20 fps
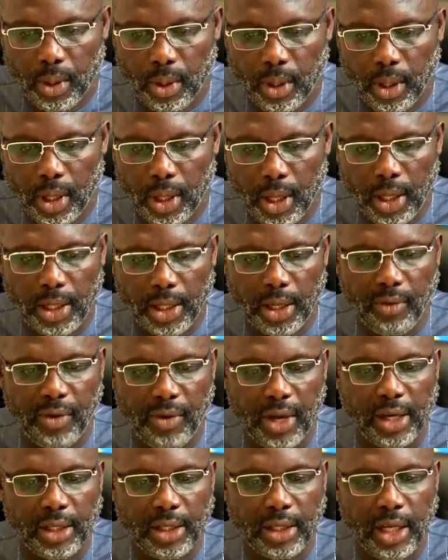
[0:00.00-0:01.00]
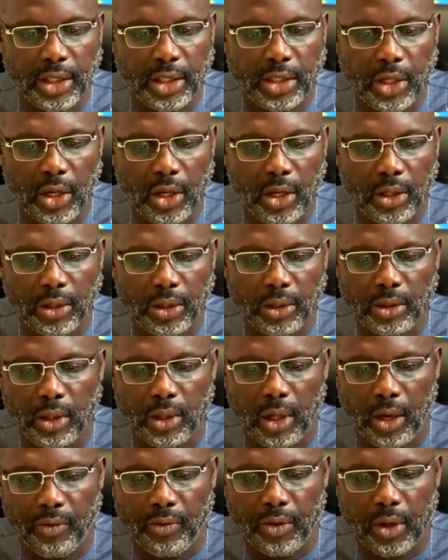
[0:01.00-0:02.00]
in the validation
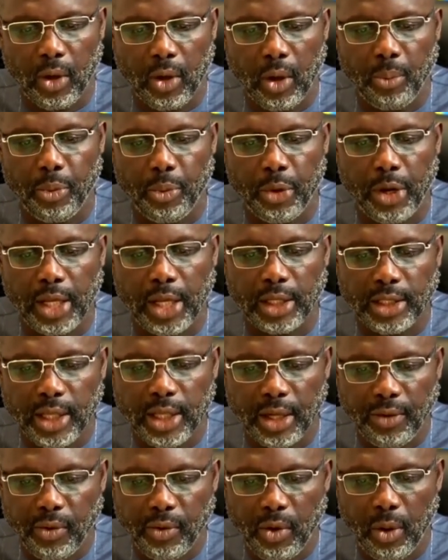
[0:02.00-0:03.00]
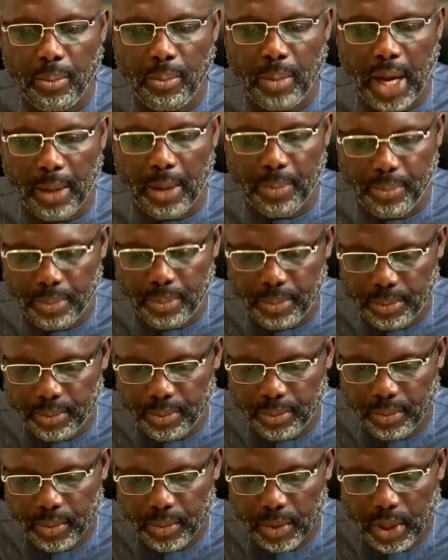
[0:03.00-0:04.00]
of a comprehensive roadmap
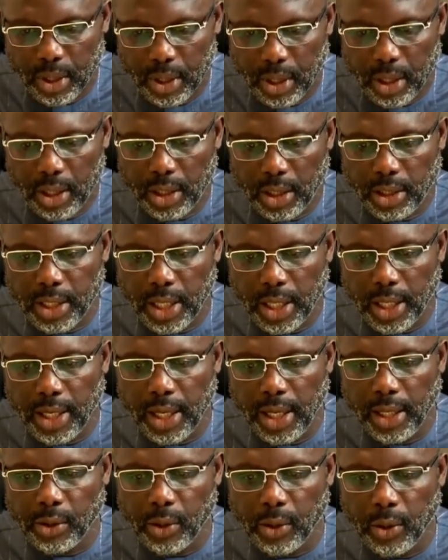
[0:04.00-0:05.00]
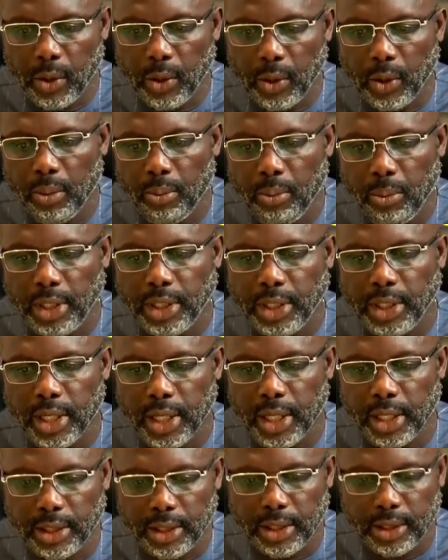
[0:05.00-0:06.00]
intended to
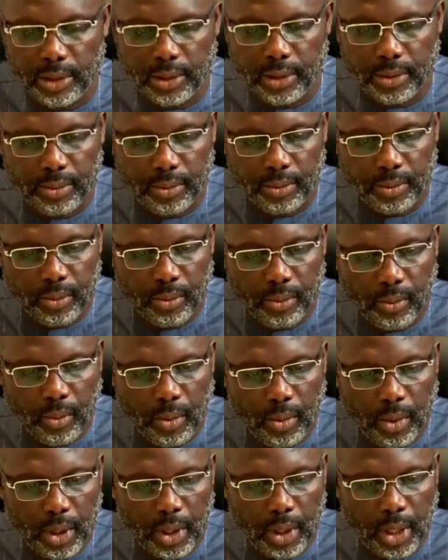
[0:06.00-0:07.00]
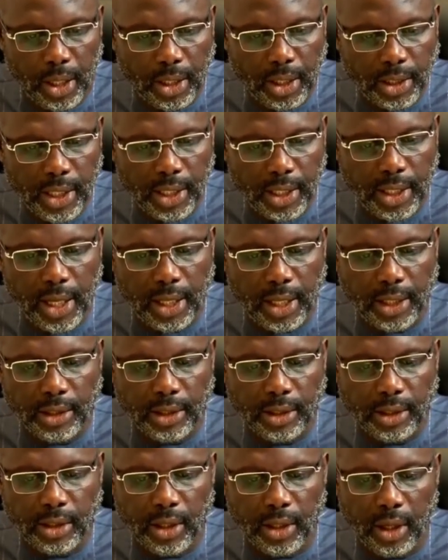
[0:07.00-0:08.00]
mitigate the
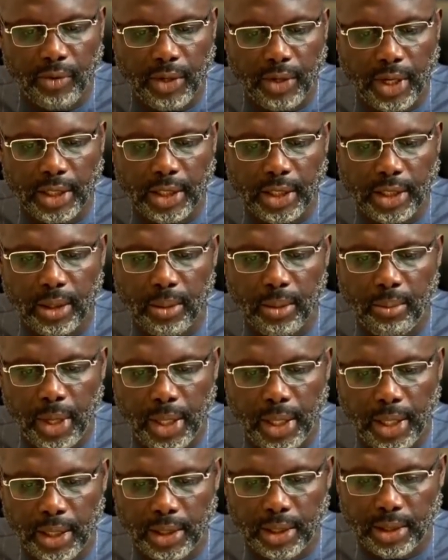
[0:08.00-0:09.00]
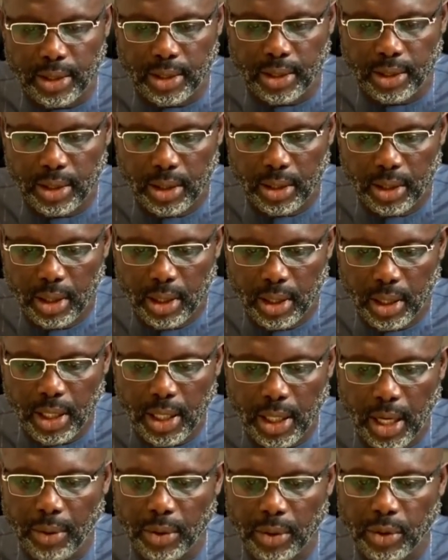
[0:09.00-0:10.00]
incidence of this menace
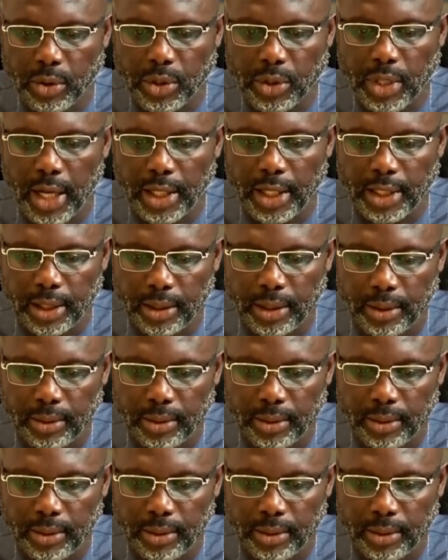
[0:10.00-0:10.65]
in our society.